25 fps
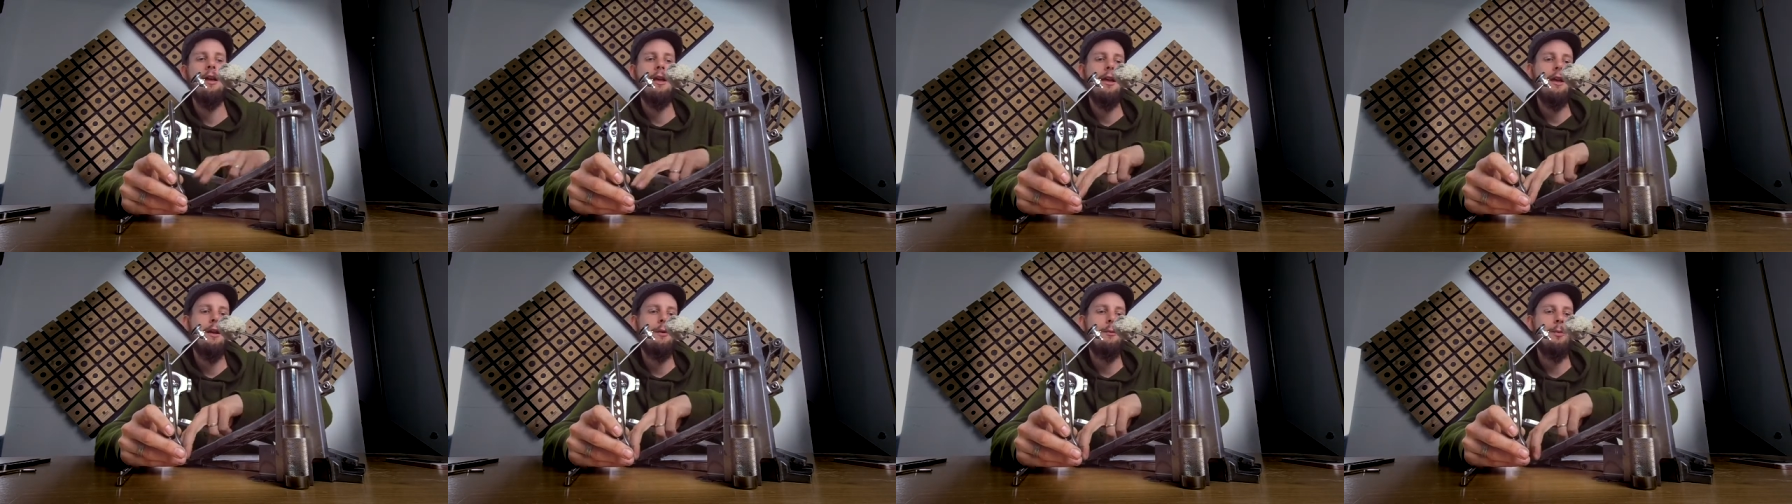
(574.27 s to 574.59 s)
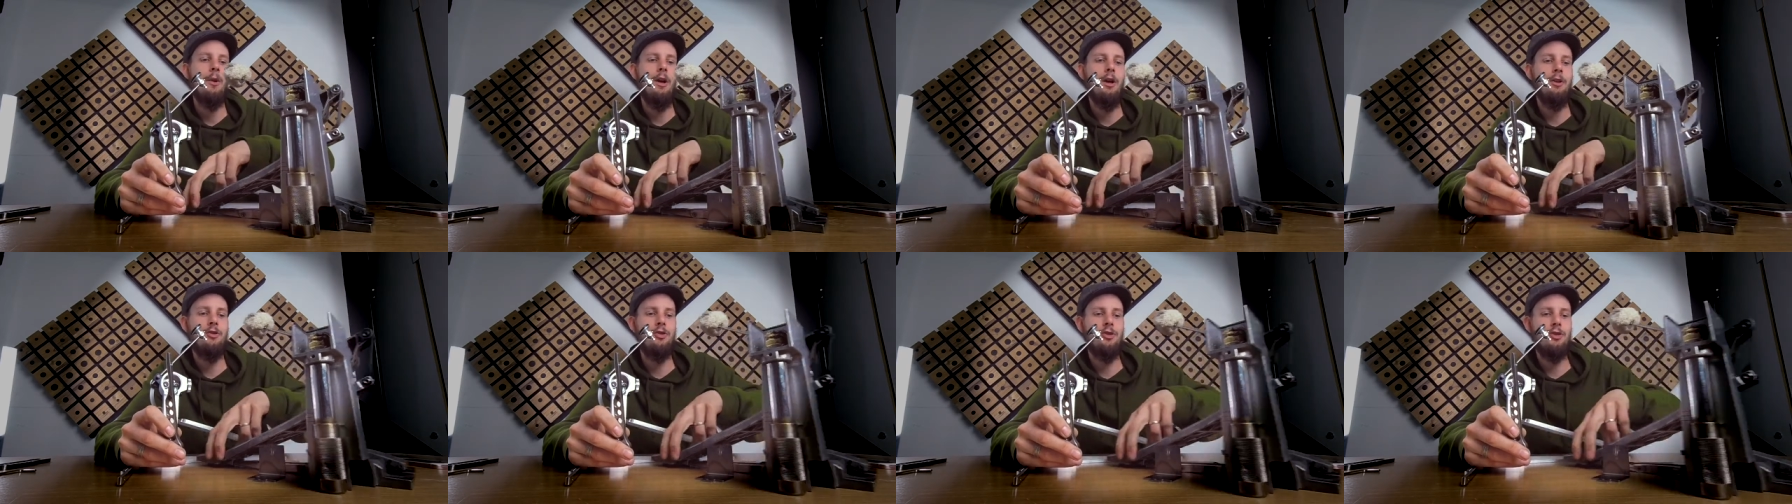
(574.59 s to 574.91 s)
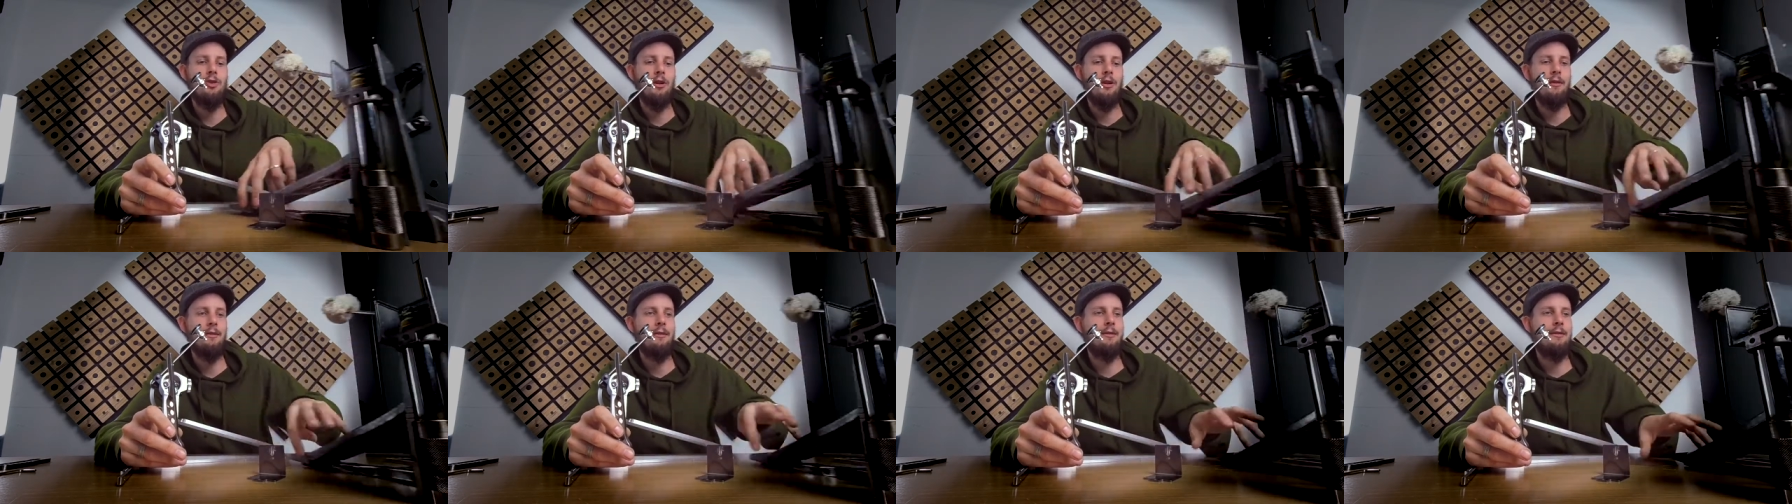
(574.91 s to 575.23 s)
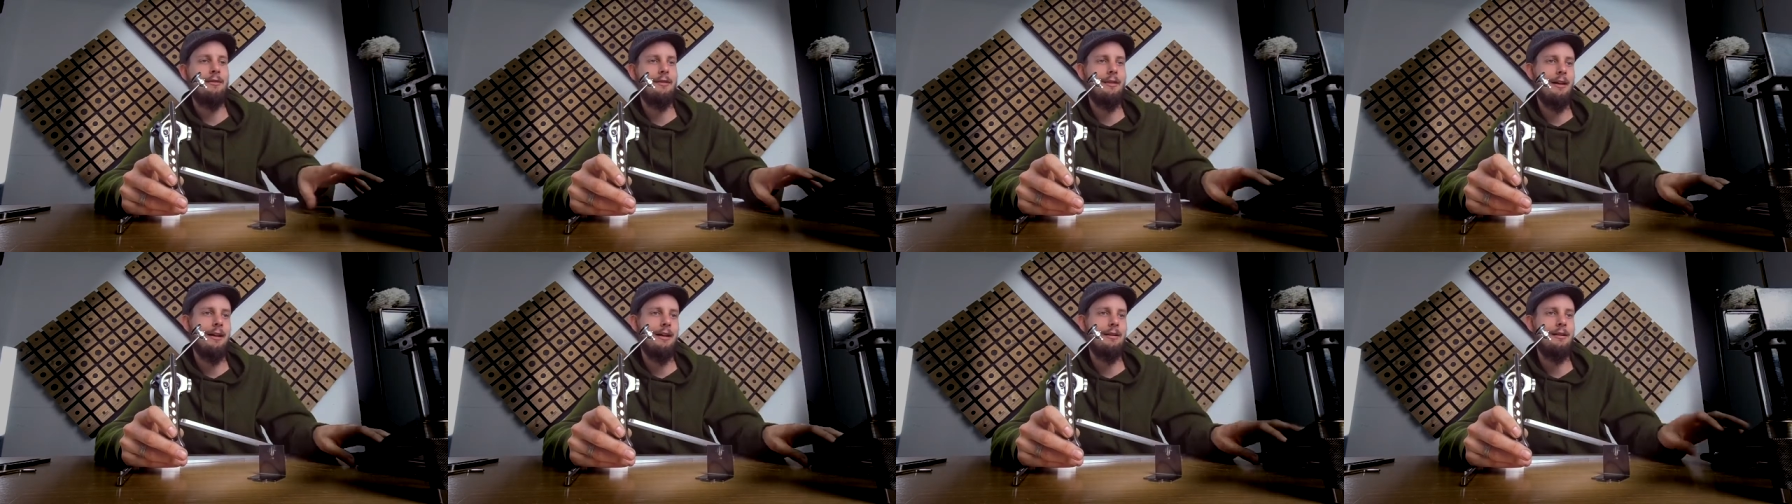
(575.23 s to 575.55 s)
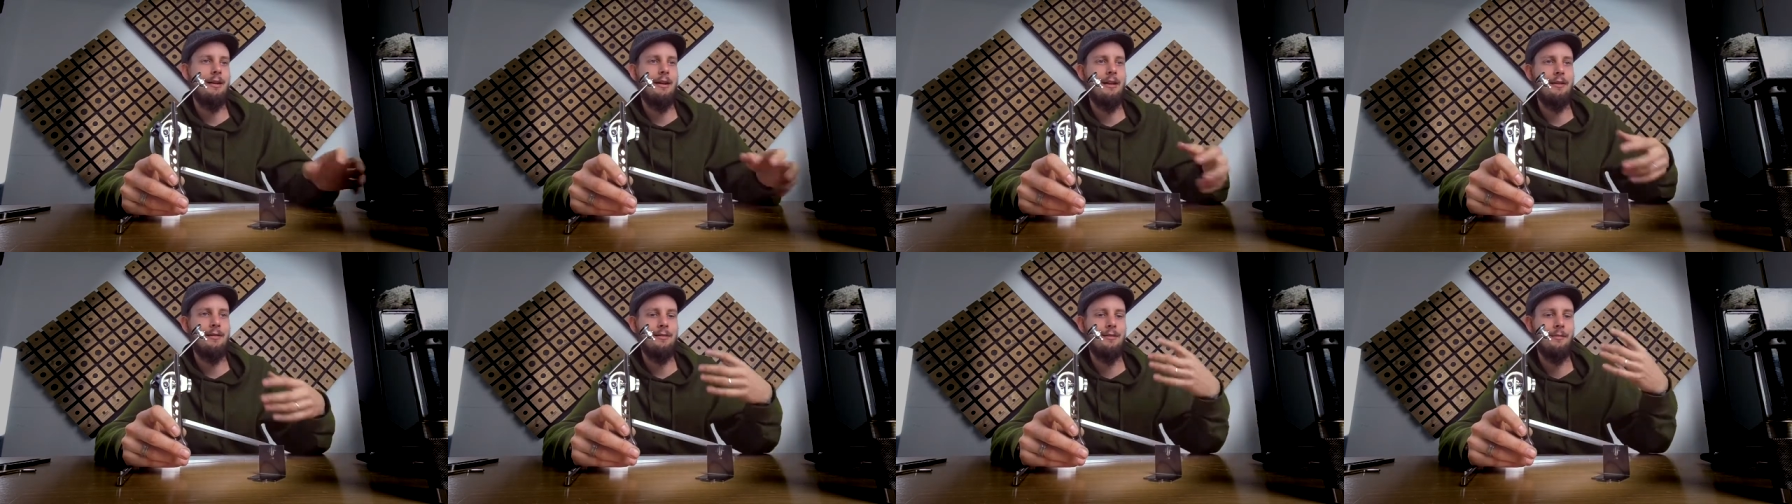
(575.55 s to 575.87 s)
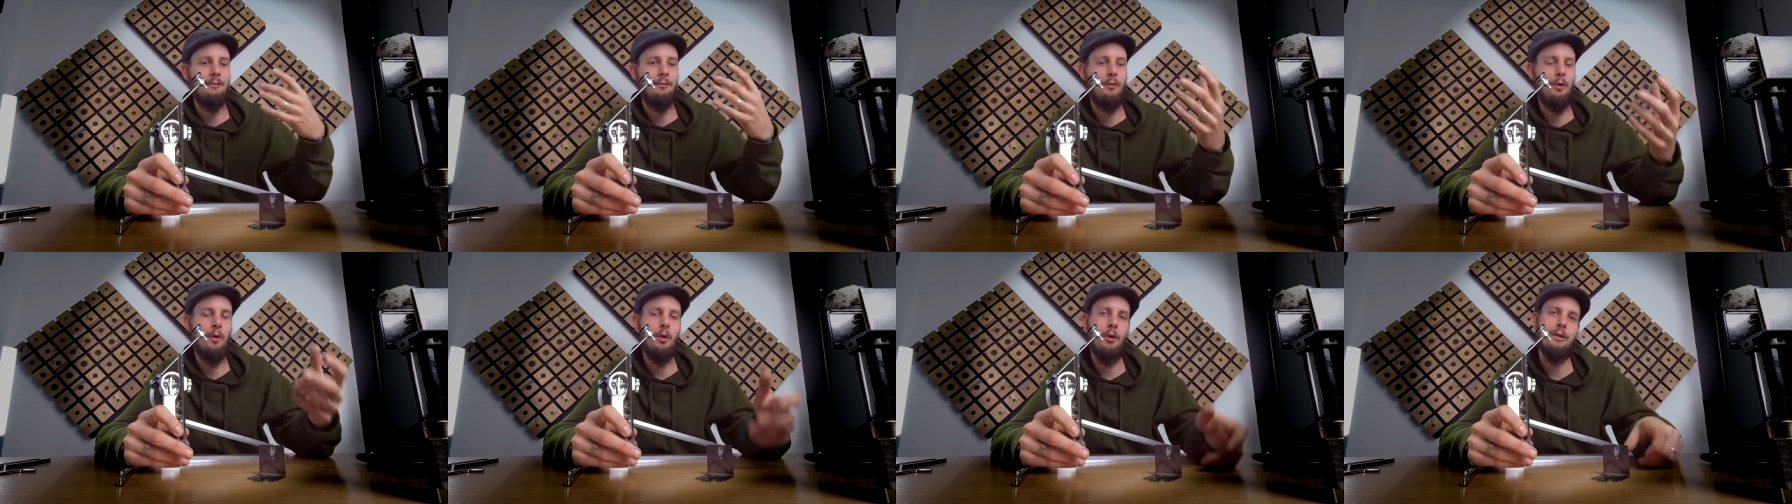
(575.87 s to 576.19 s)
which, as I said, has a
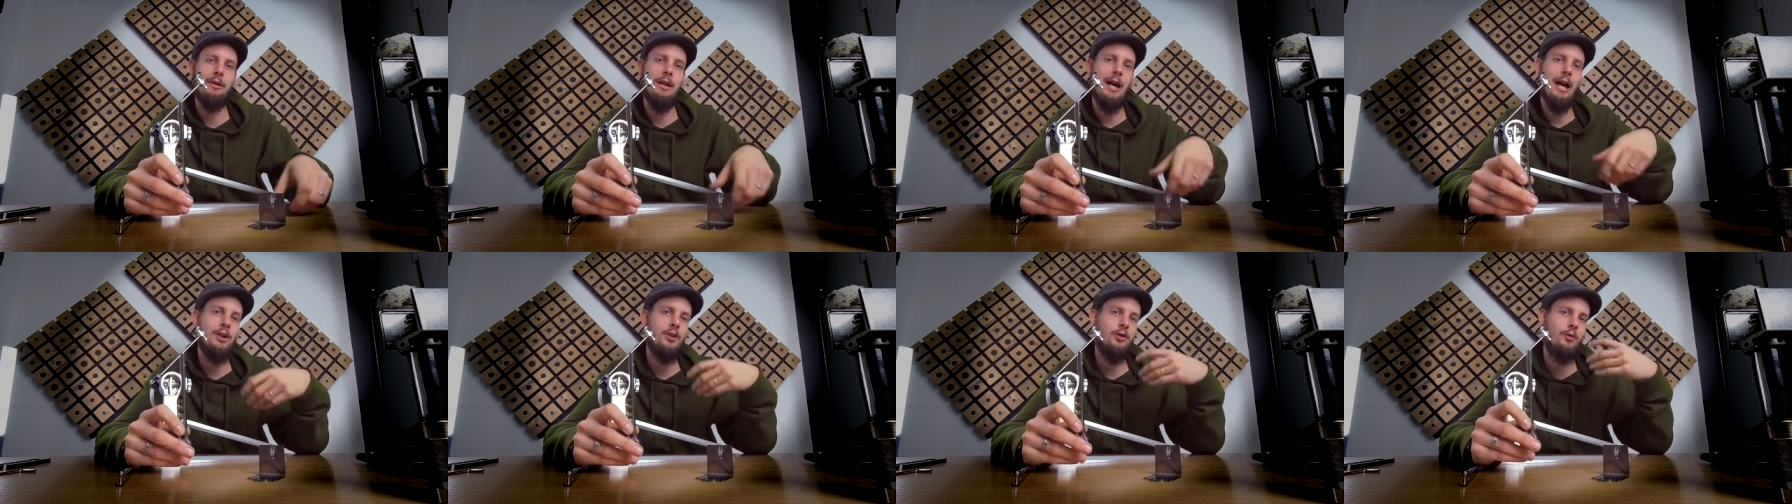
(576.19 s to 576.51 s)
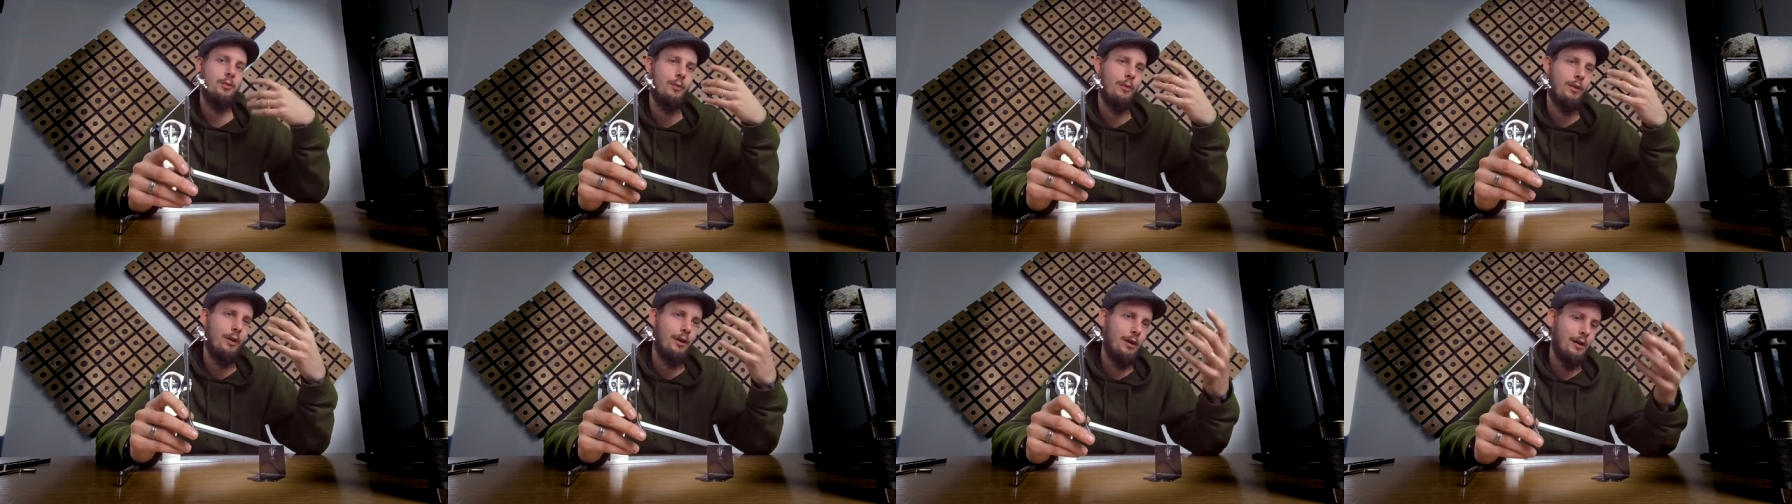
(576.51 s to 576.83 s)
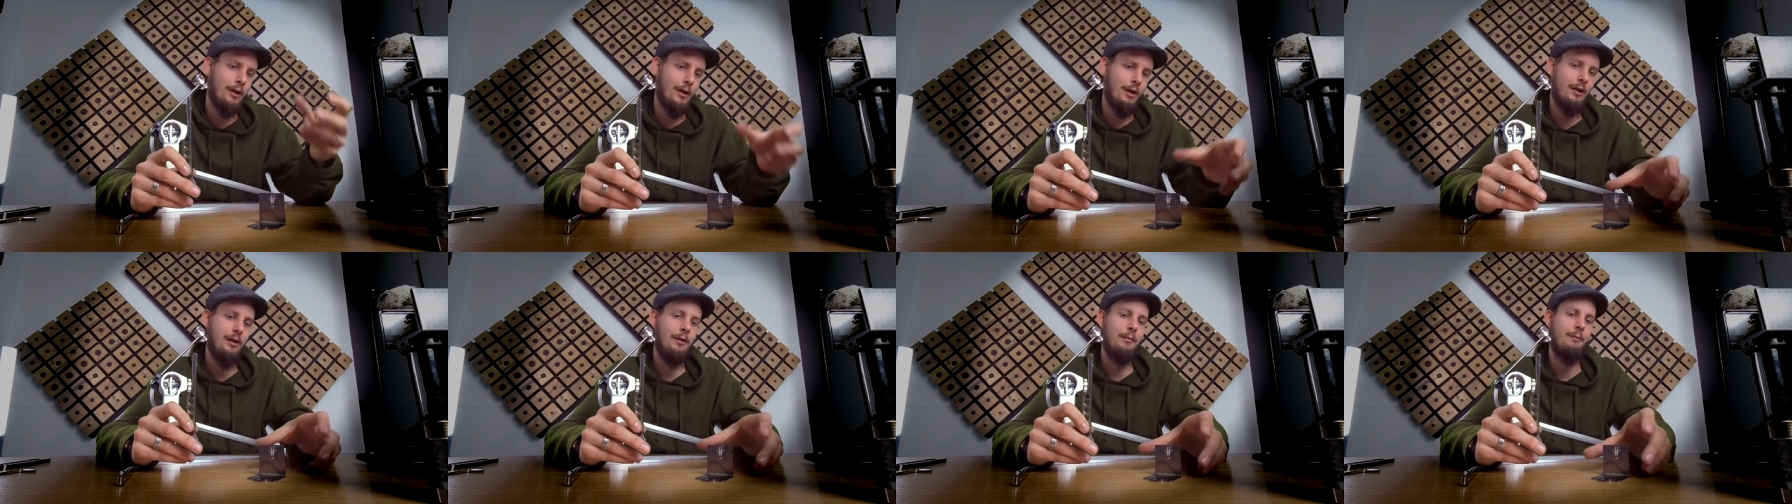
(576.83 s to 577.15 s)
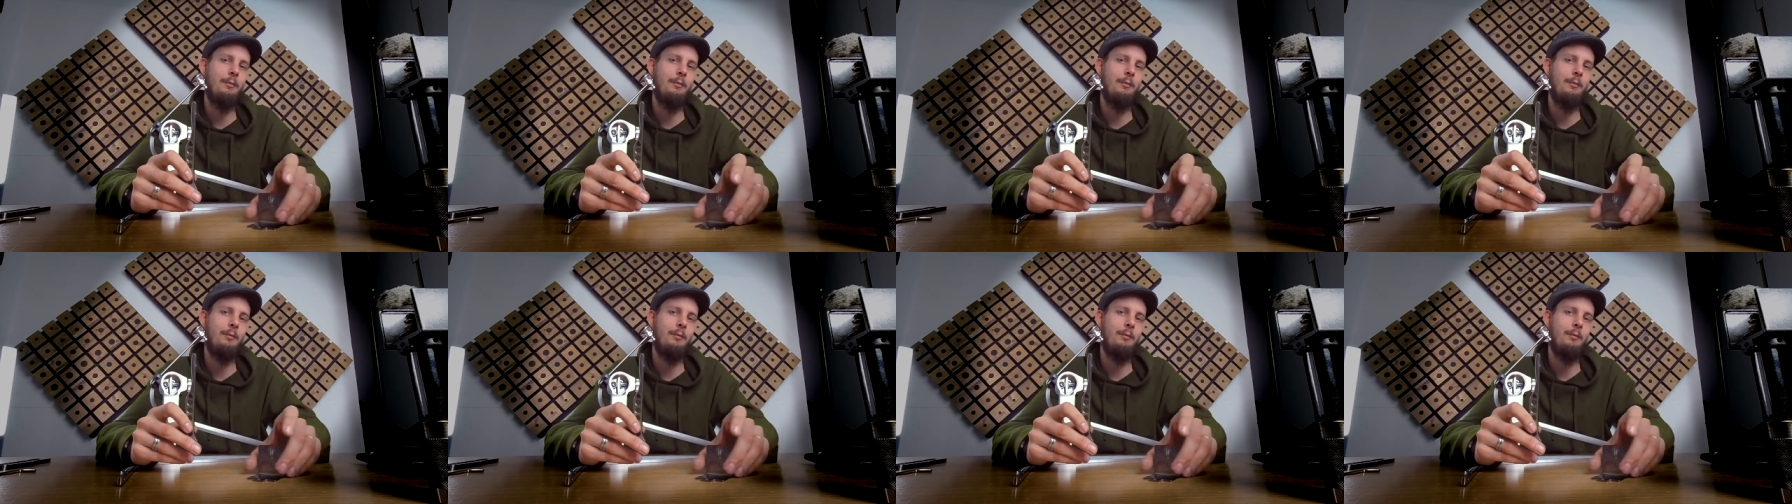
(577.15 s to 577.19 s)
more natural,